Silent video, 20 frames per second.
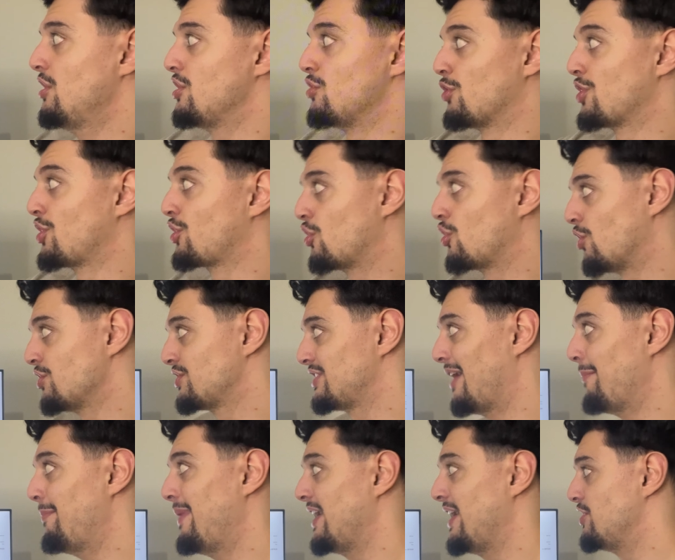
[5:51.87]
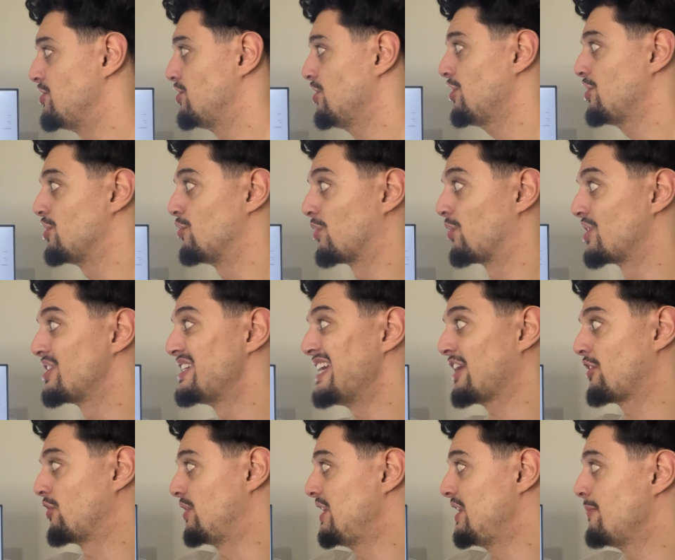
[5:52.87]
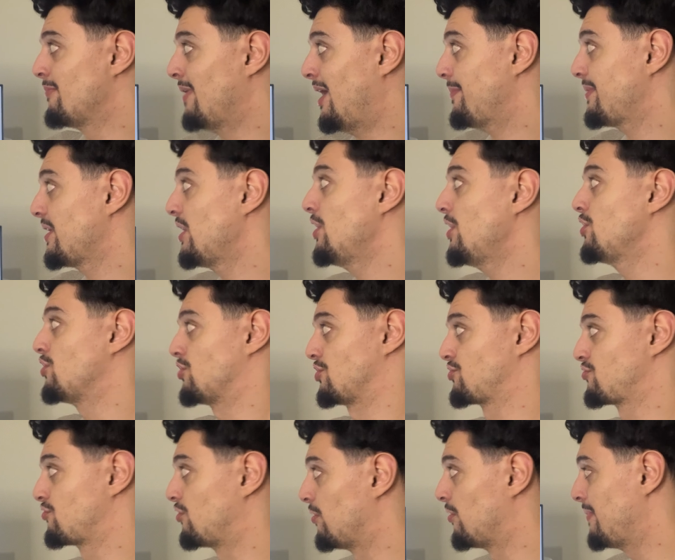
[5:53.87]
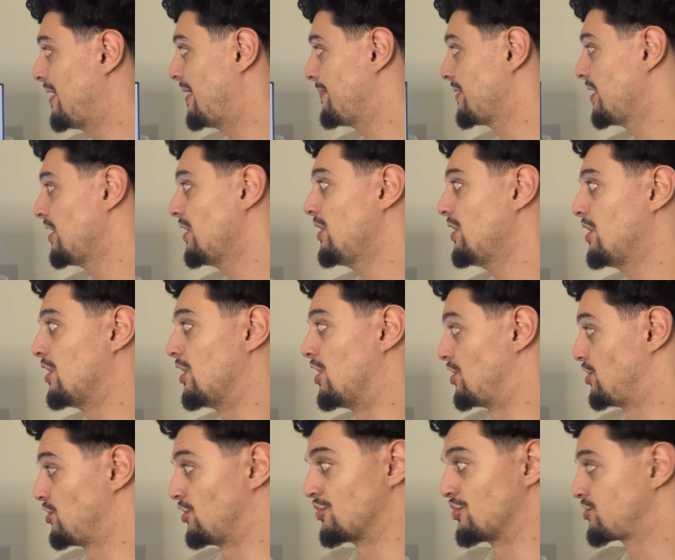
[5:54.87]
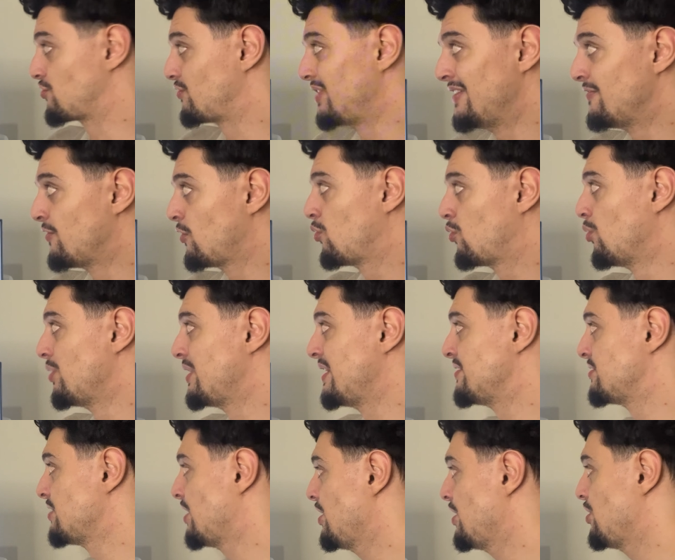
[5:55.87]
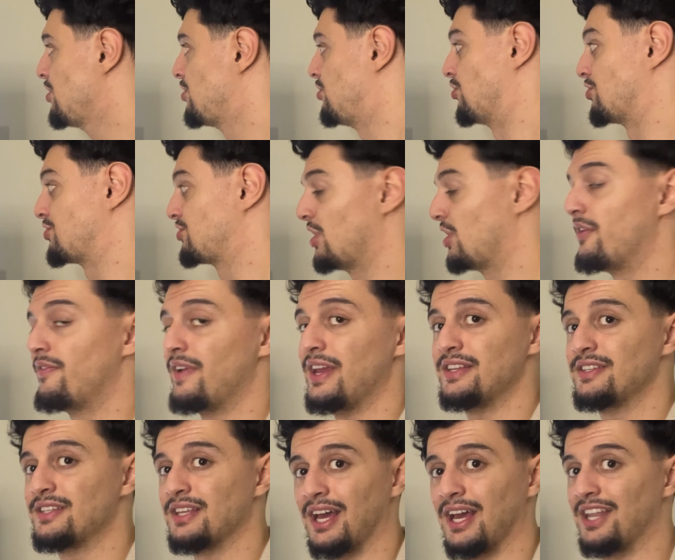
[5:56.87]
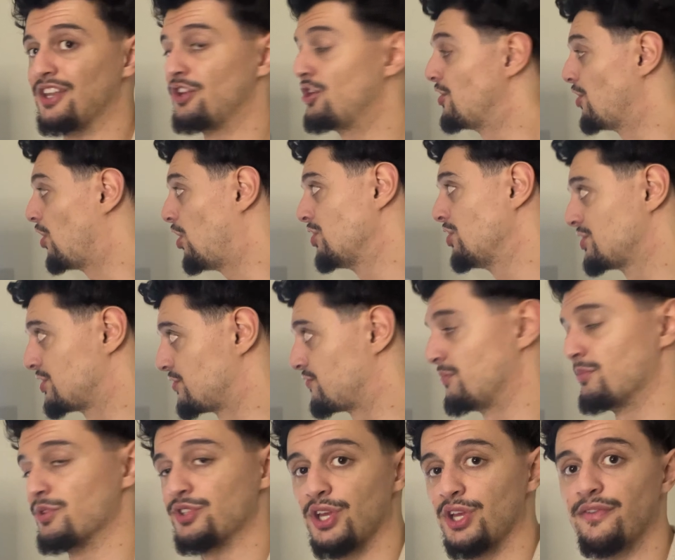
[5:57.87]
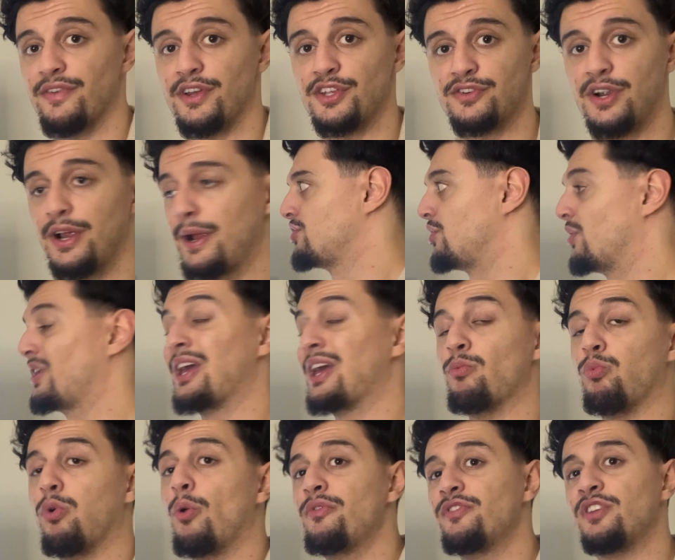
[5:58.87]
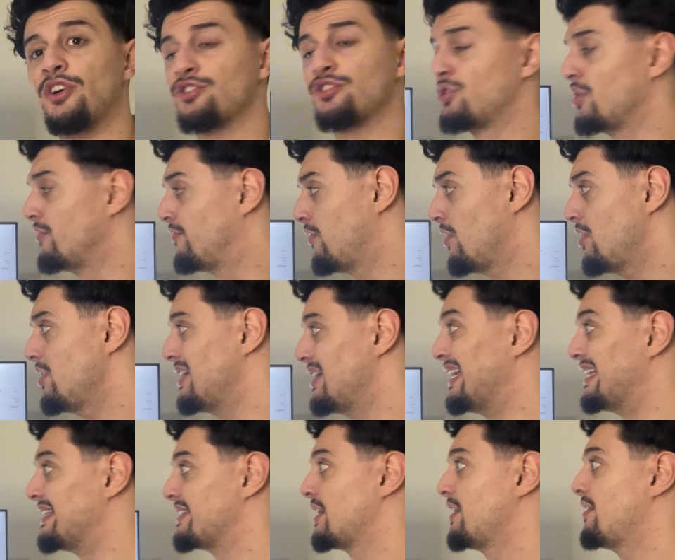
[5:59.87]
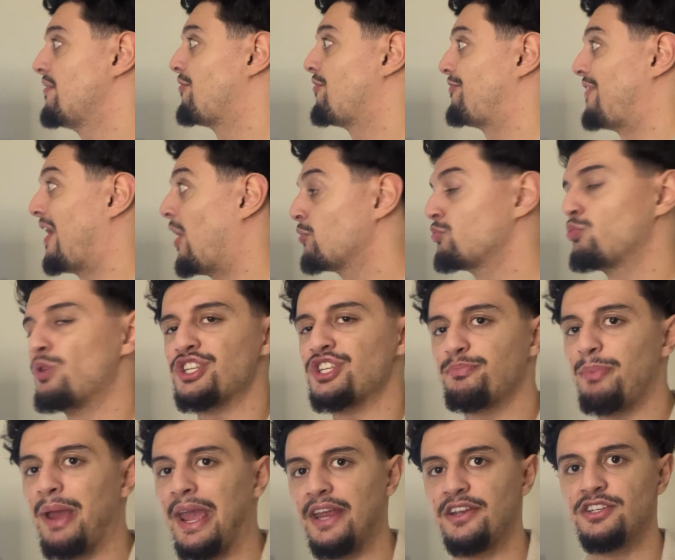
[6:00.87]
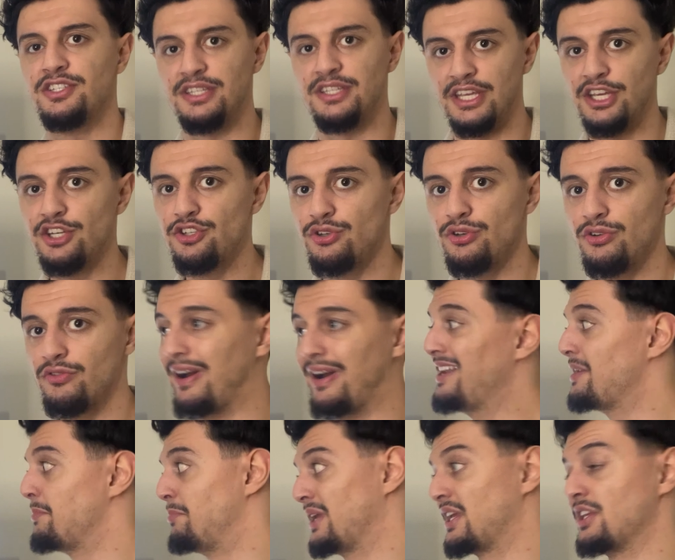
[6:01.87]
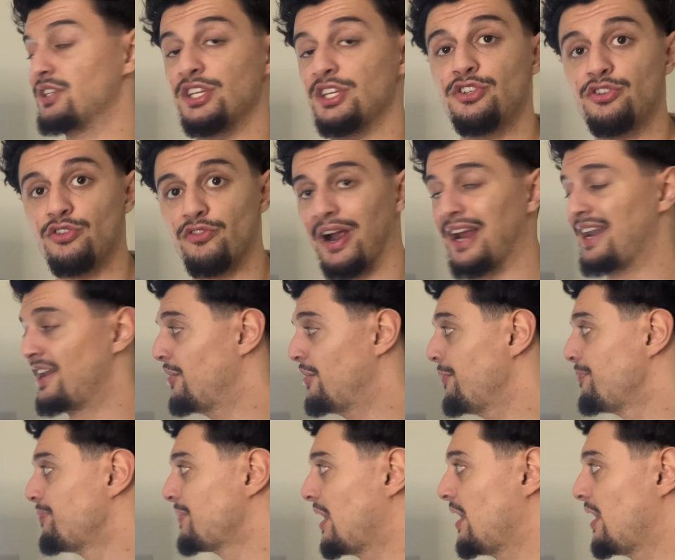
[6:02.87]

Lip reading: You wanna go onto that page, you wanna check your heat map, your scroll map, your screen recordings, your surveys, and your answers from the surveys, right? So again, what we've done so far is found which page is the issue, right? The biggest issue right now.